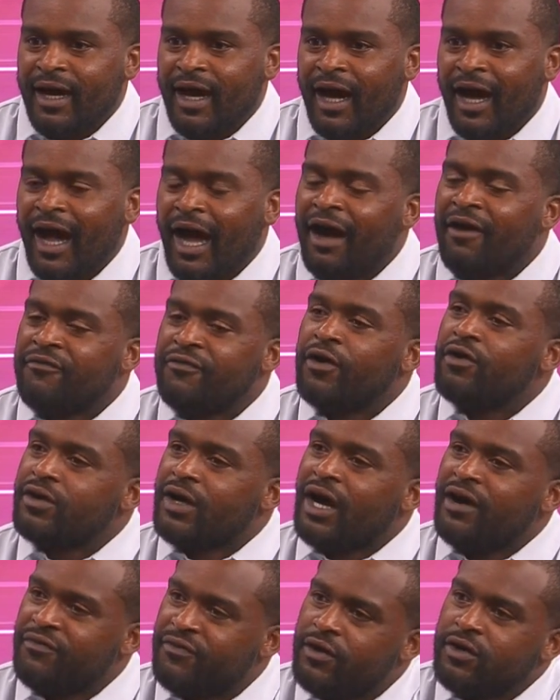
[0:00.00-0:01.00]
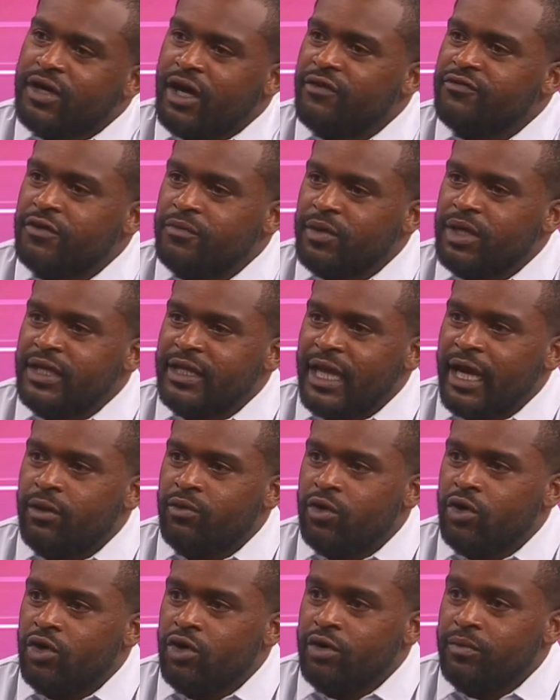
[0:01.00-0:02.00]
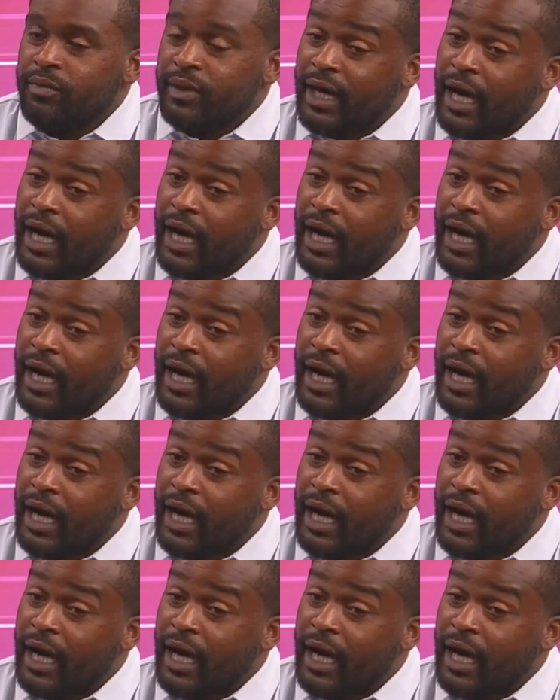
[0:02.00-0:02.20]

I, I, felt I felt comfortable in that role, yeah.